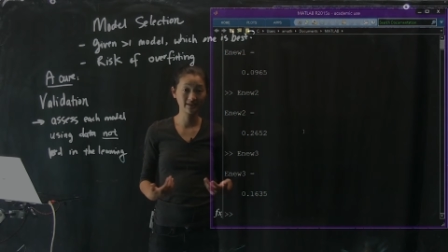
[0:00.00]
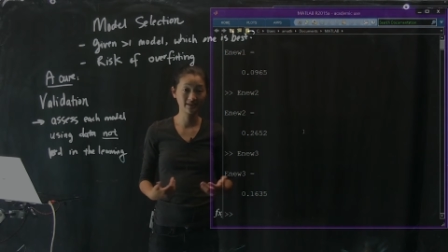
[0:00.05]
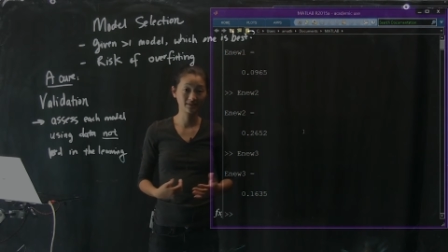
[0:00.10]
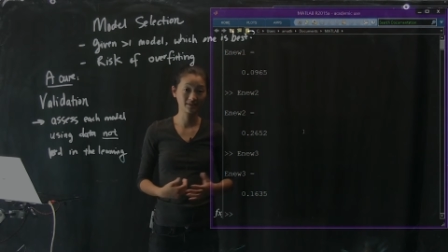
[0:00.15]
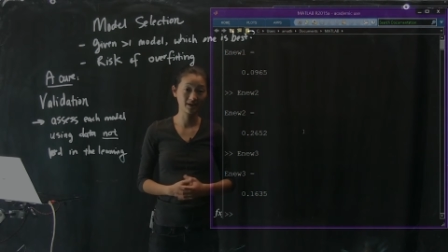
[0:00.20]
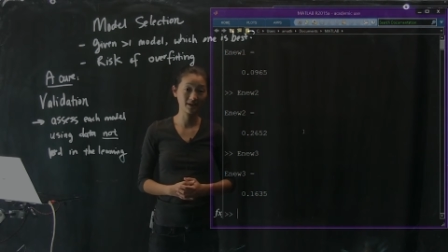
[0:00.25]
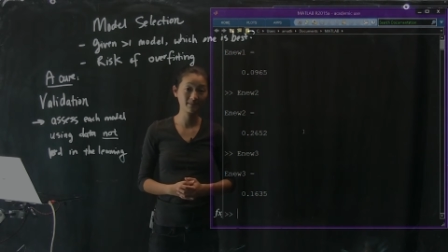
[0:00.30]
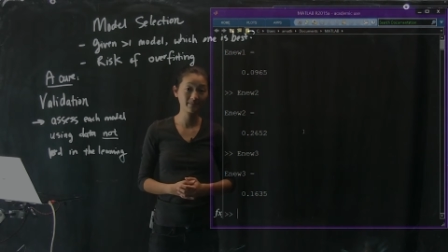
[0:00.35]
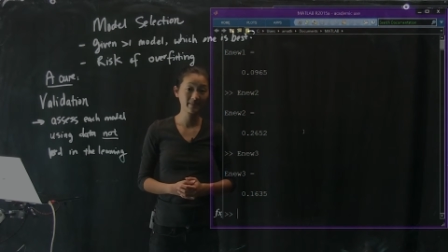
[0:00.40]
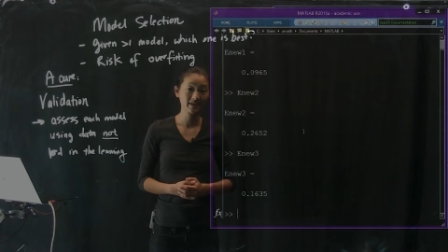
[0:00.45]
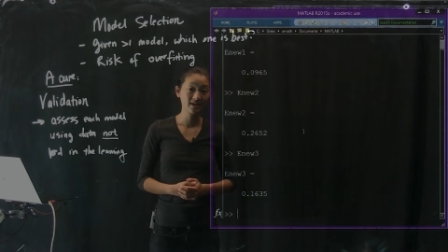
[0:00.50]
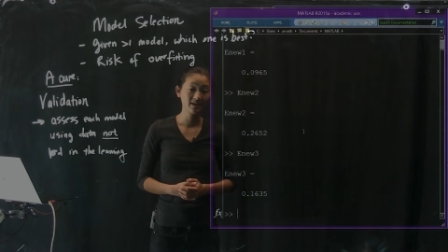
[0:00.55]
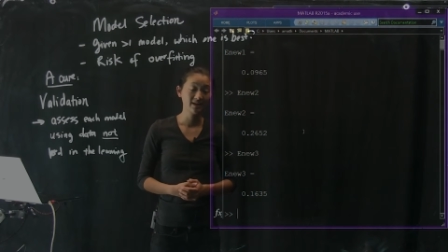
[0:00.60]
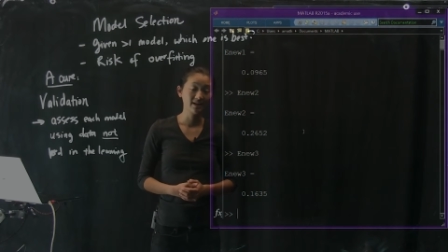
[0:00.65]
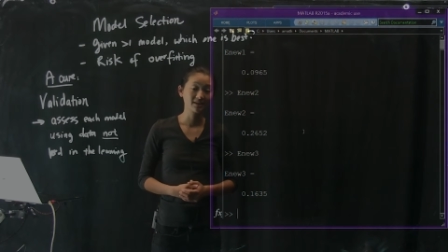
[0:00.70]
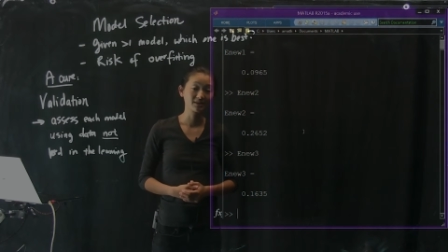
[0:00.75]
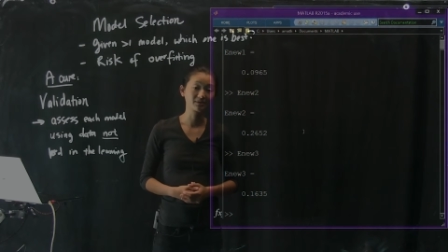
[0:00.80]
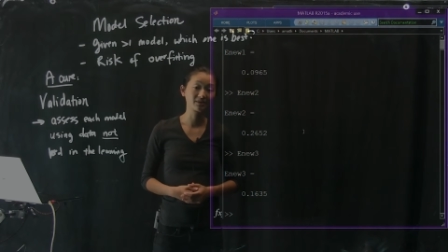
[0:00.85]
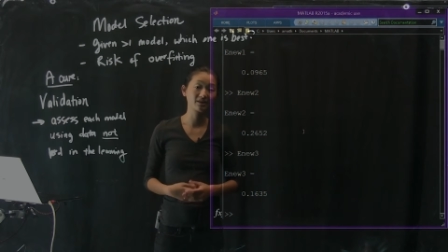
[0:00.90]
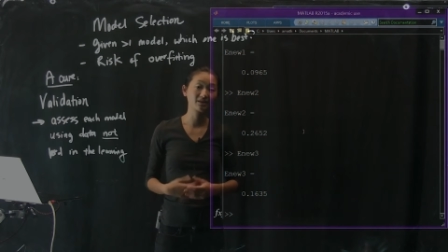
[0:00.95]
Okay?
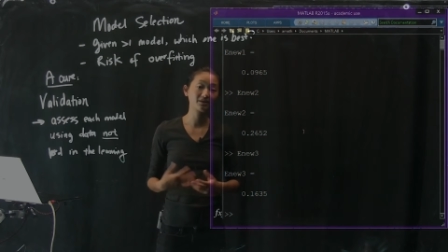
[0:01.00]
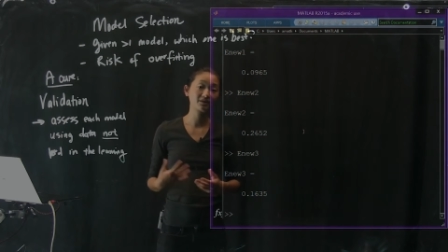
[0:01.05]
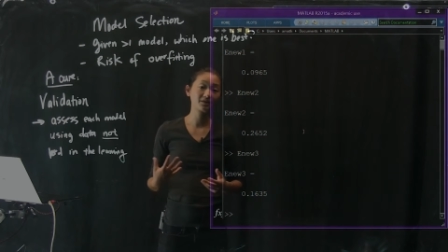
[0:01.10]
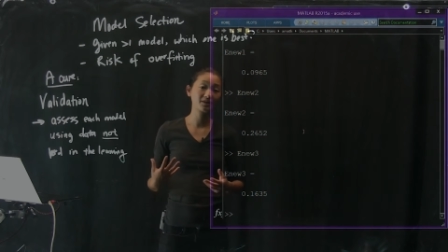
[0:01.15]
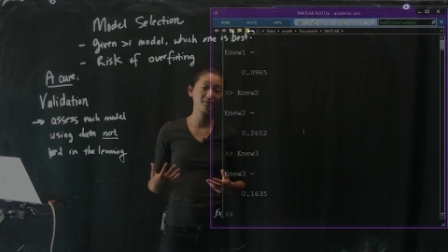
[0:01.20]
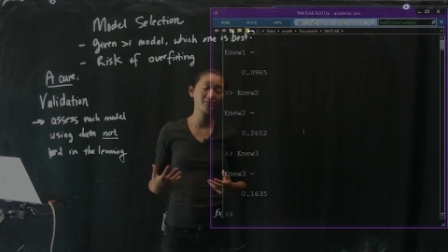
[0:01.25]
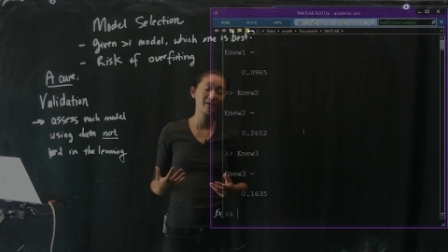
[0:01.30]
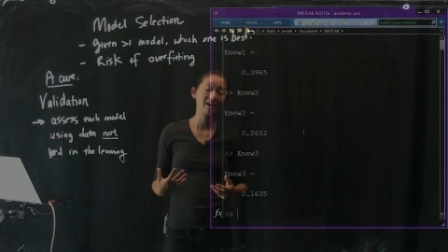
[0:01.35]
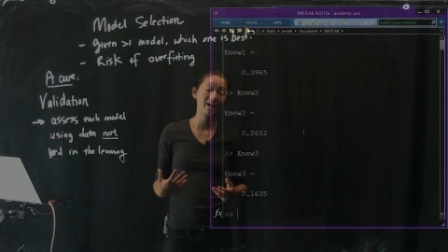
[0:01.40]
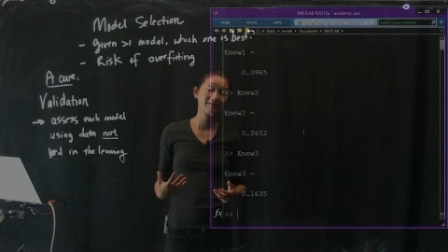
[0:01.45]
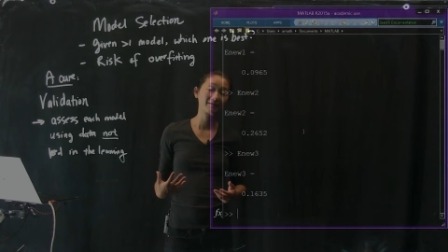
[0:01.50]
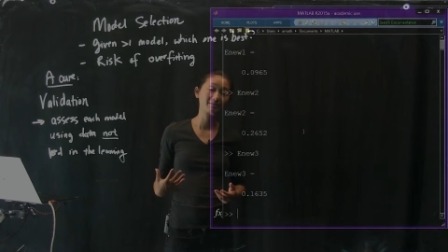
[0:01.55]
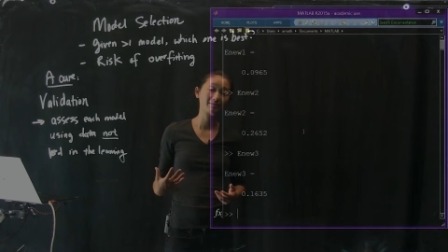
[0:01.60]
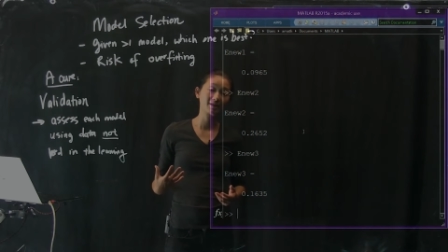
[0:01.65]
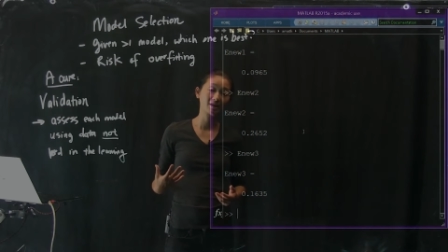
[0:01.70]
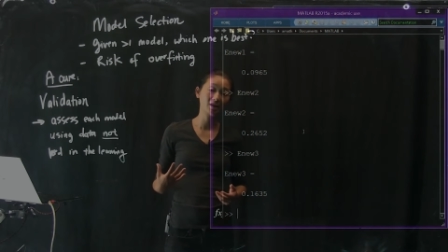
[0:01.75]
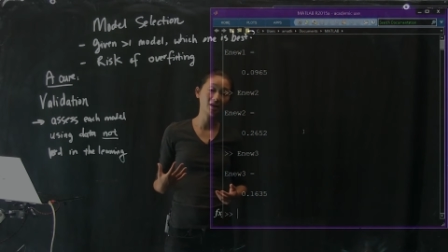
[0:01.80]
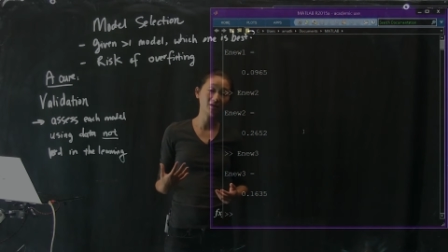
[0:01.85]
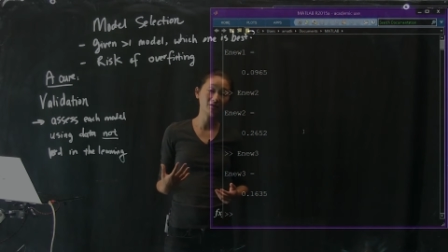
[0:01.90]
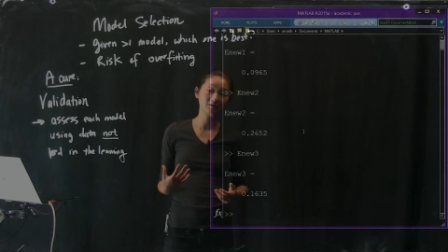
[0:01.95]
So the other thing we have to be
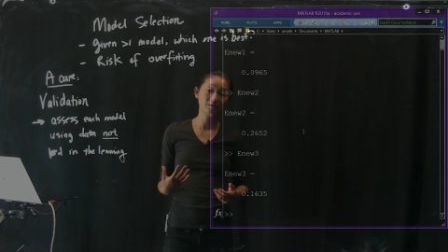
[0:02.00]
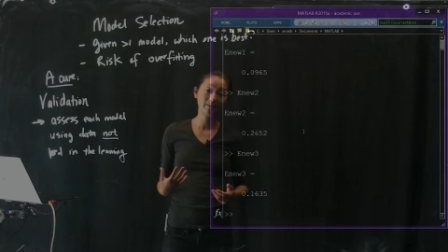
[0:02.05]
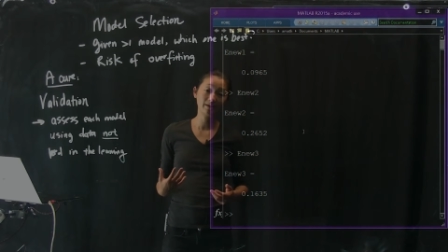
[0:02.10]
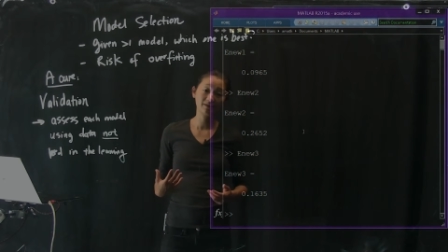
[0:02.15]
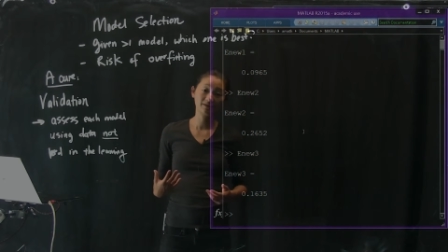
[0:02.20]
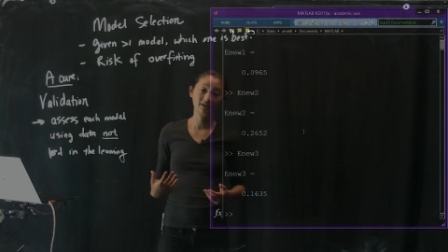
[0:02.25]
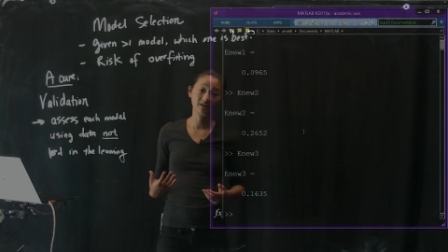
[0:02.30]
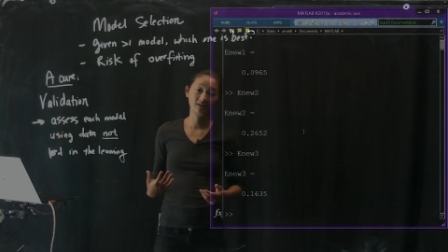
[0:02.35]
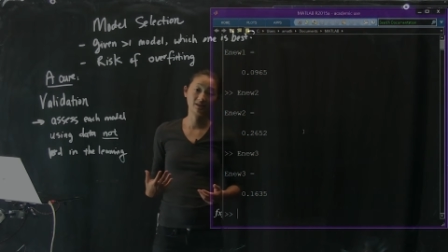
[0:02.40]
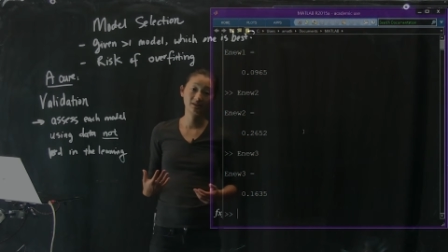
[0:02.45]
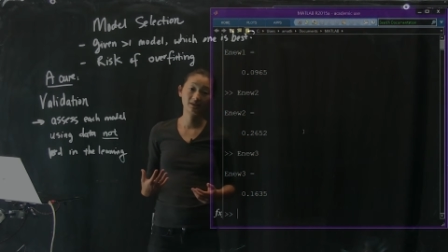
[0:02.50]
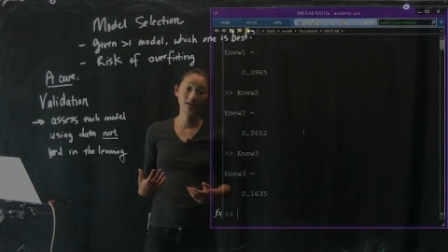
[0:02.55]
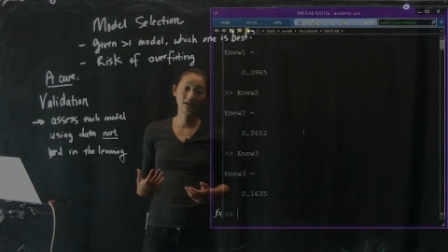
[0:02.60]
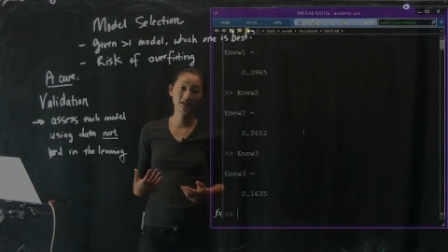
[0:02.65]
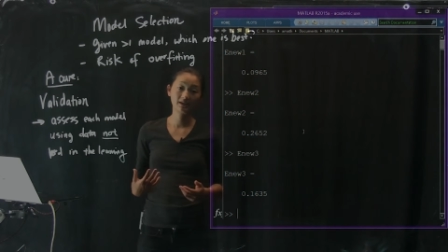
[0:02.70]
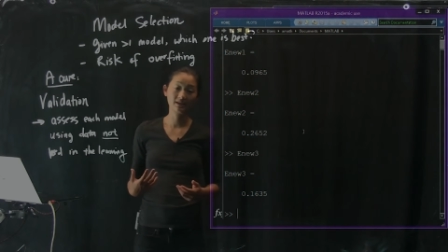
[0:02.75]
careful about here